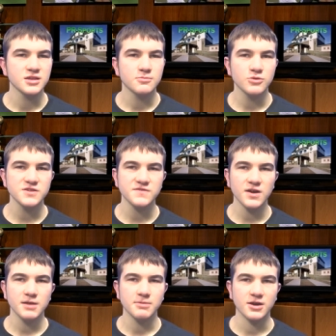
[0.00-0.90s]
Boys
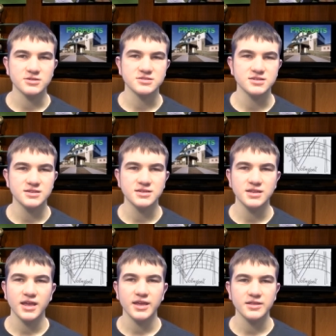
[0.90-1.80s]
volleyball,
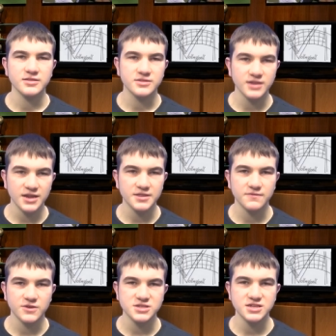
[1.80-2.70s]
today, tonight the
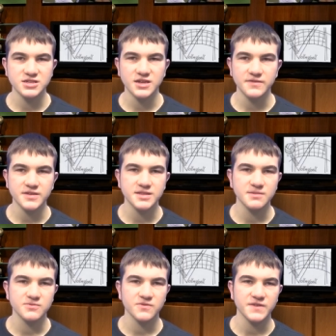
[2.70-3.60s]
varsity and JV
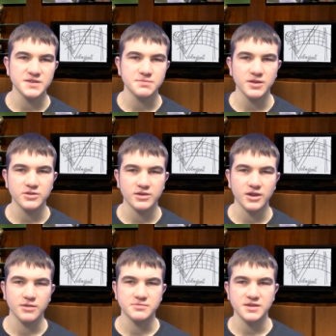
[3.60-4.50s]
teams will face Butler at home.